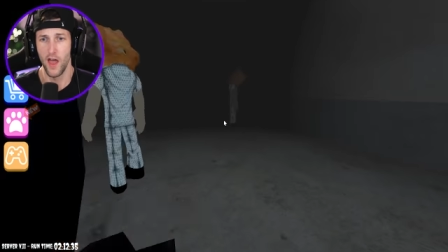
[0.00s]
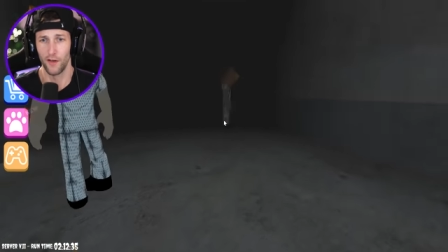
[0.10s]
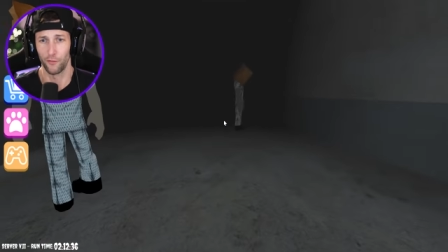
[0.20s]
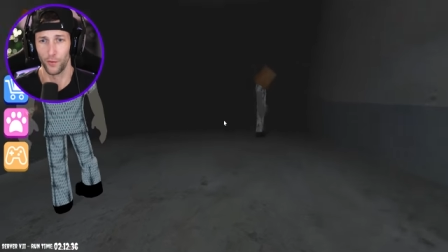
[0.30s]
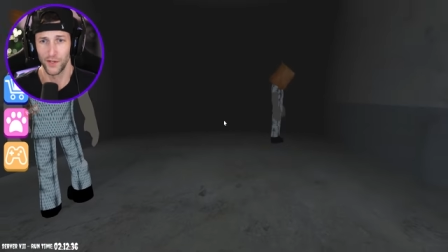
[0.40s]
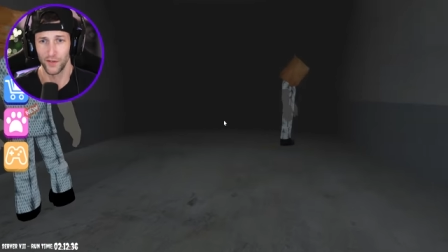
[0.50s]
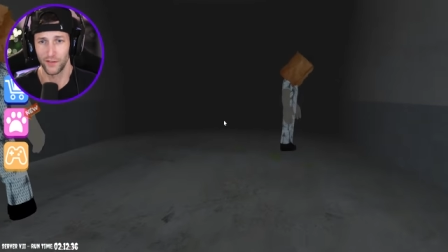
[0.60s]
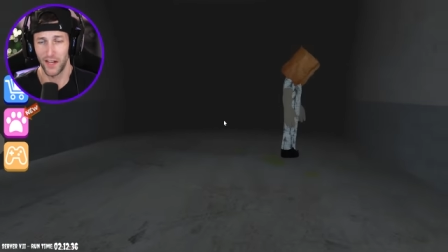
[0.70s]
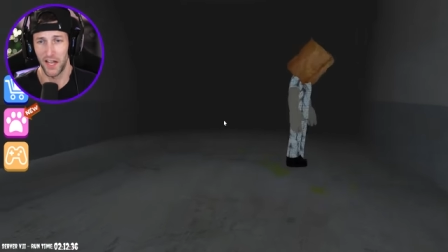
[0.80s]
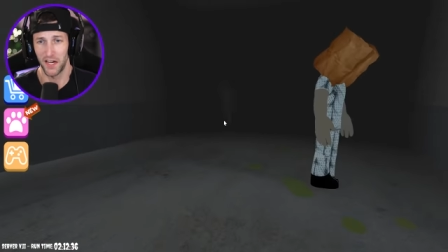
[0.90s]
if we
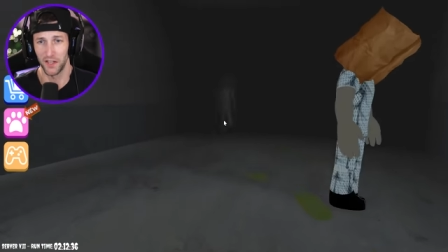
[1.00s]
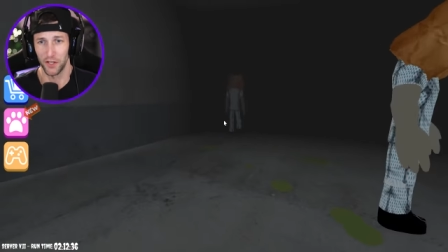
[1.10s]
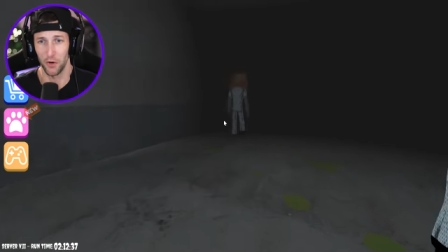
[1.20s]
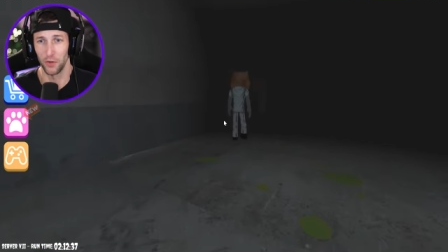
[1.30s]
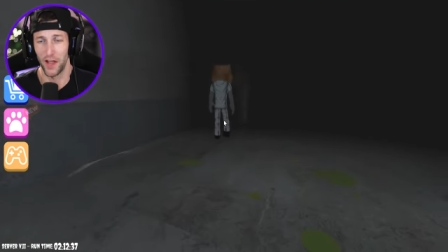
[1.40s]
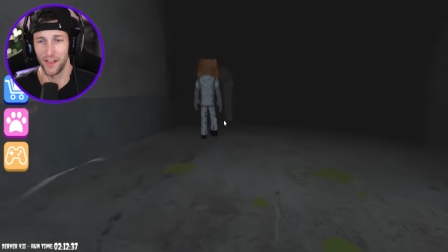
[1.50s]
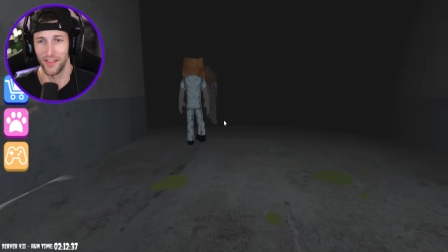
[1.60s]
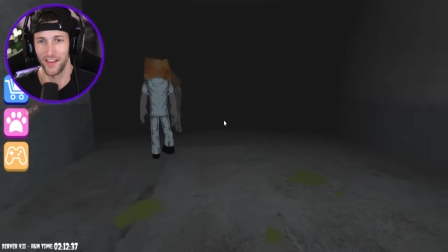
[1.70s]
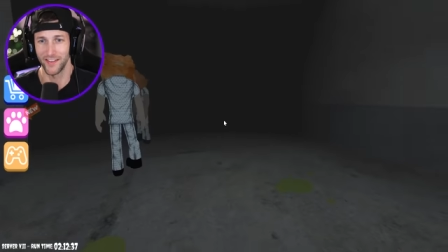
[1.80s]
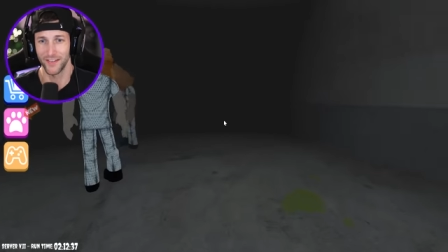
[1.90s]
just kind of go
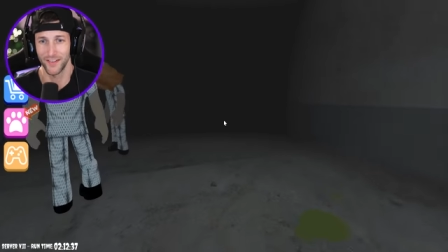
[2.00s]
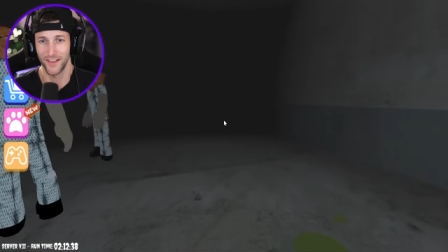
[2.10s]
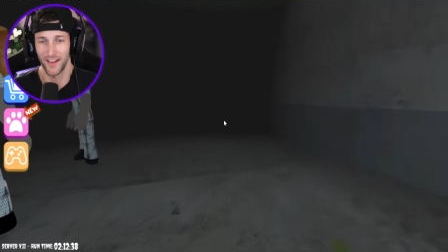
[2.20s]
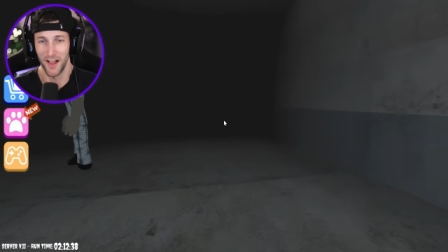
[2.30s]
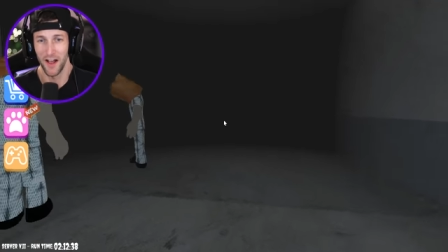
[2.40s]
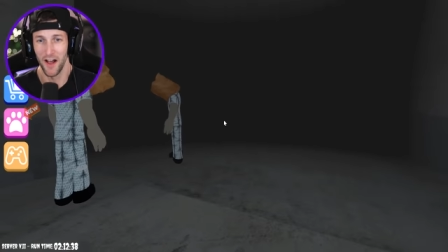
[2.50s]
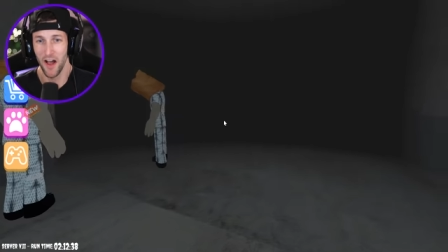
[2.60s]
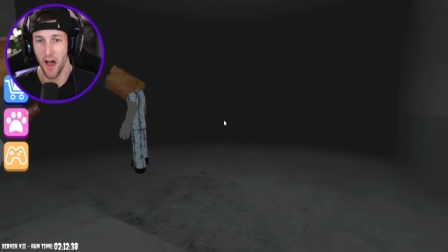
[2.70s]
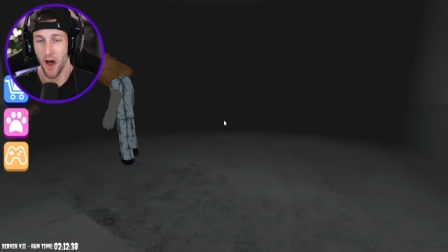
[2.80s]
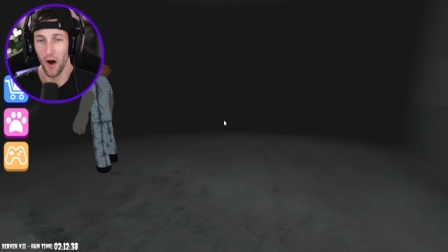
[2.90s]
like this...
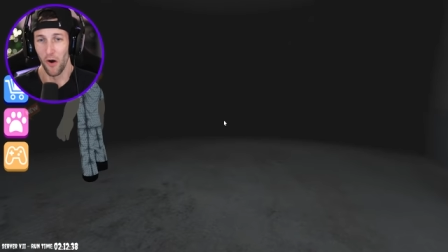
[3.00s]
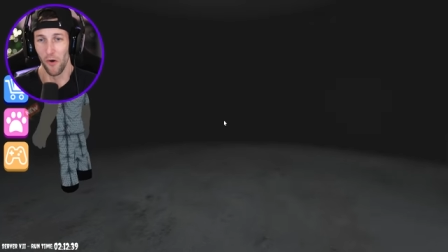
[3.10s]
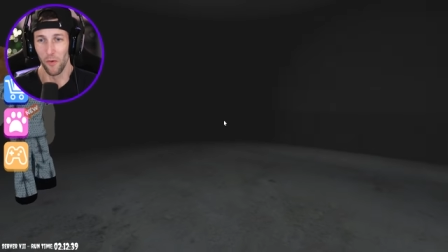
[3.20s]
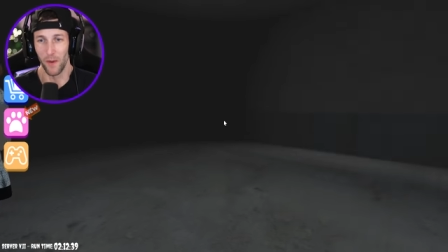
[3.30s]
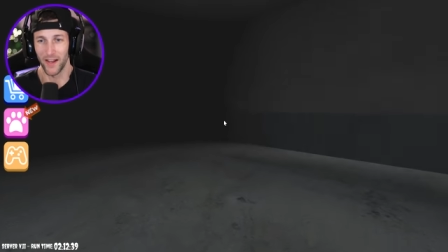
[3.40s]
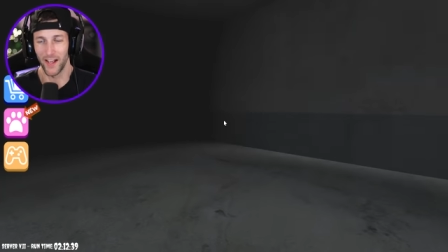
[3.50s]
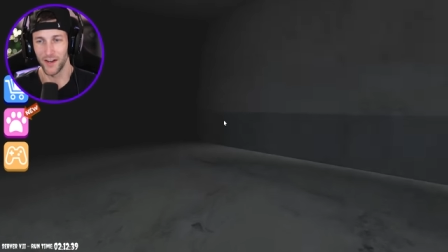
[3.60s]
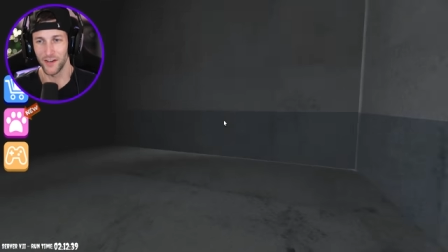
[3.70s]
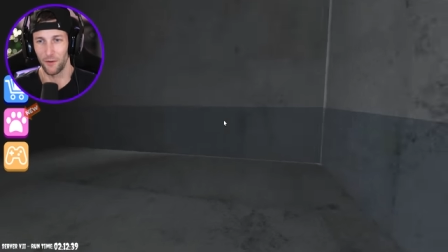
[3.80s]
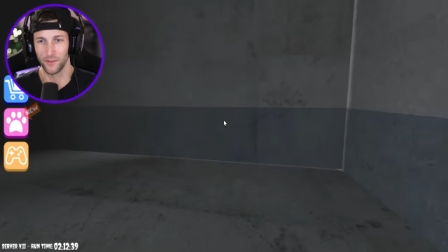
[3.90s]
Oh my
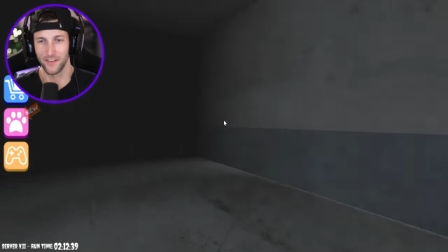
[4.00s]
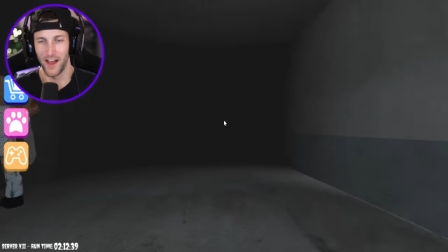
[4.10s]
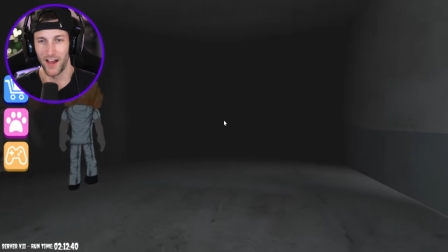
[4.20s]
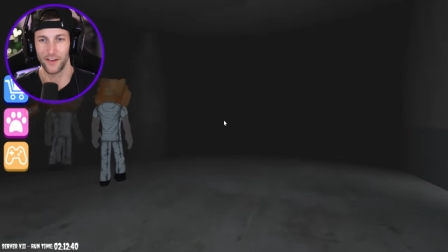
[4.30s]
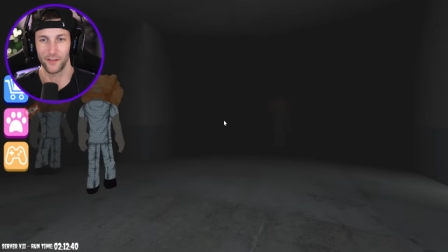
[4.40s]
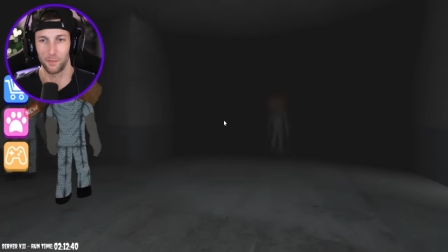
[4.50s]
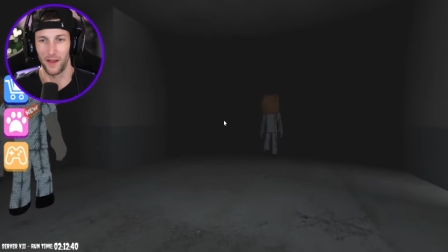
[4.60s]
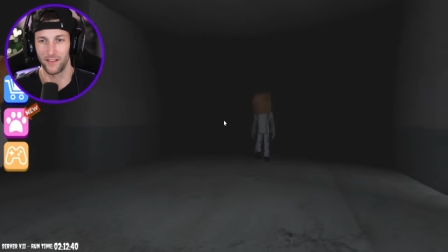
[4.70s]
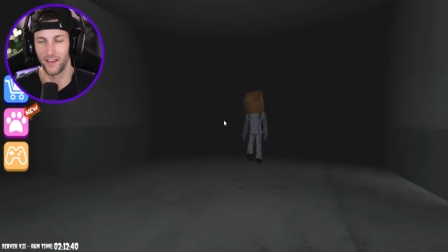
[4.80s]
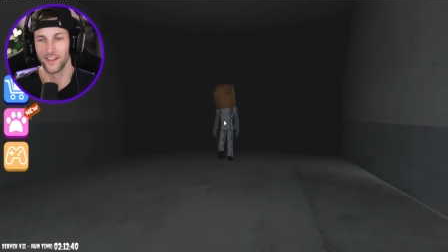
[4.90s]
gosh, I was not
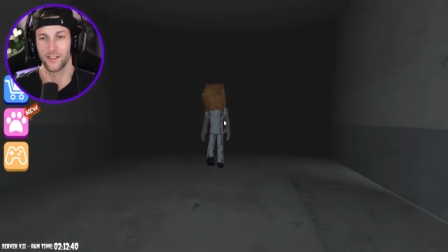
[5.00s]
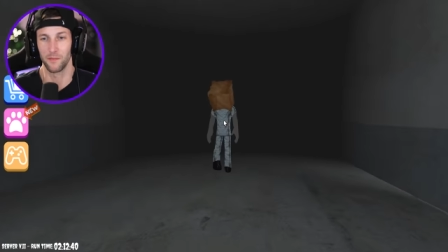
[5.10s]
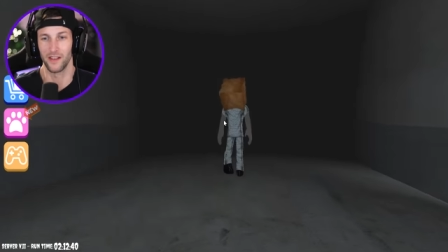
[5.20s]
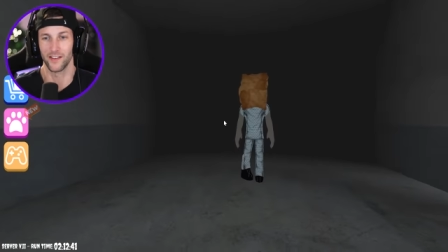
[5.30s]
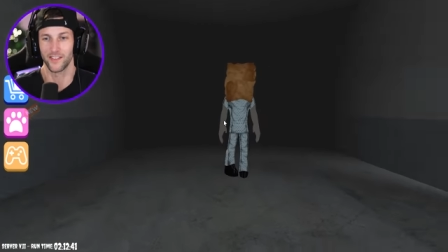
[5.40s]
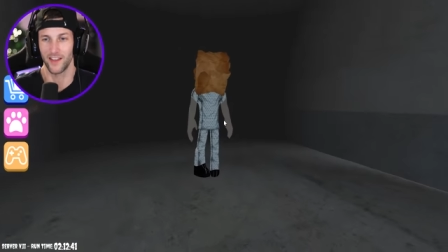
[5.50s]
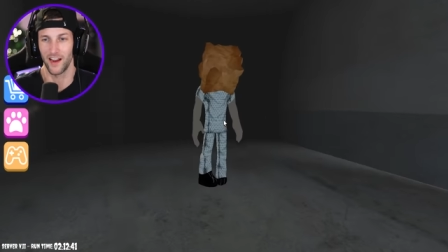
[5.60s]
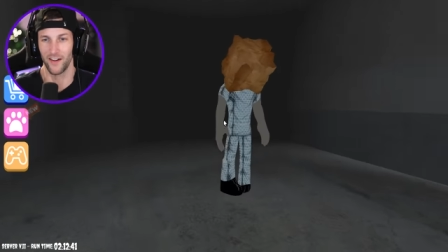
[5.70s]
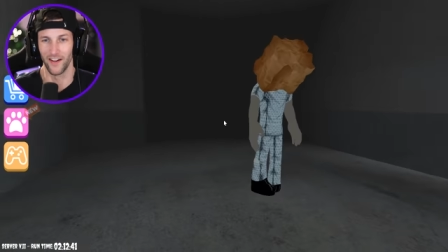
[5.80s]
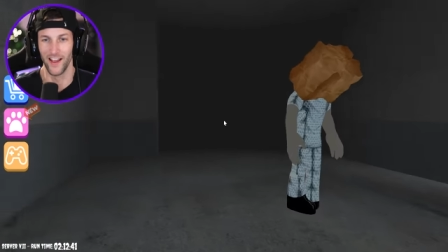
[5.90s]
expecting it to be this
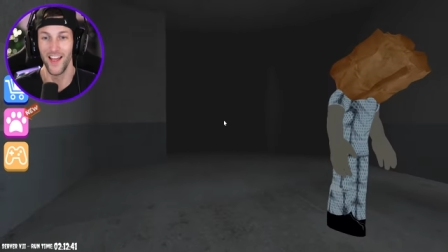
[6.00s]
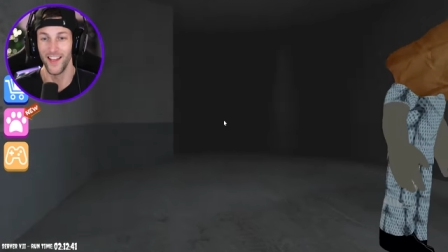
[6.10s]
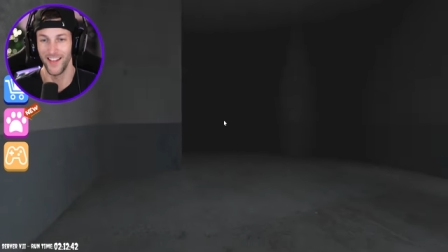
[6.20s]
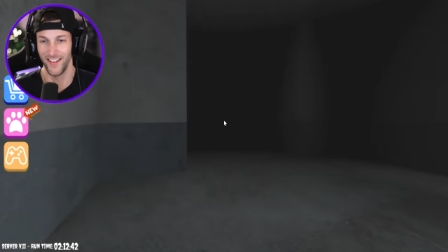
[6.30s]
scary.